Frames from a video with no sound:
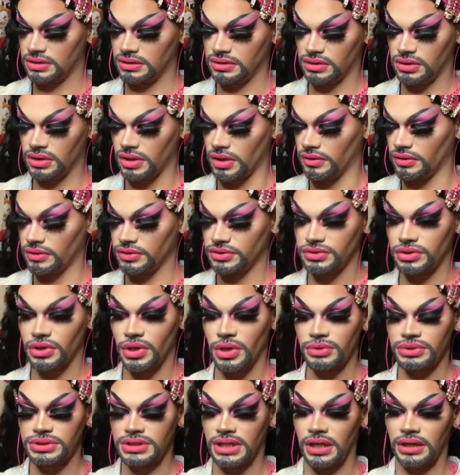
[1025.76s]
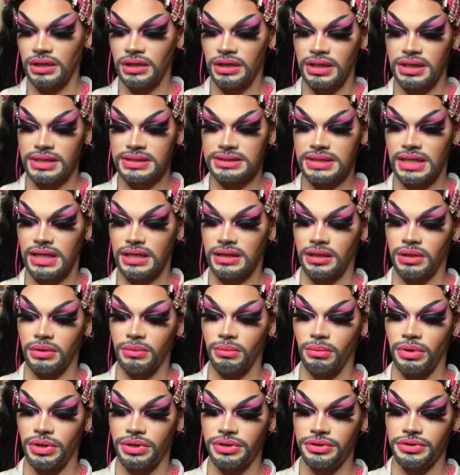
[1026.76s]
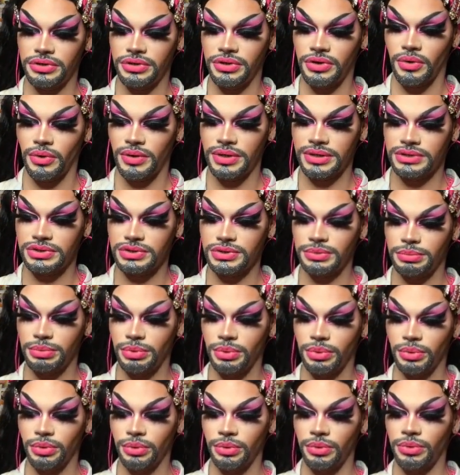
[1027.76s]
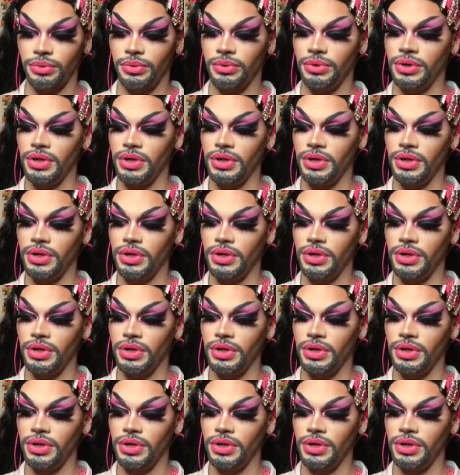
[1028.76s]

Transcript: you know, there's no telling exactly what you're going to pull.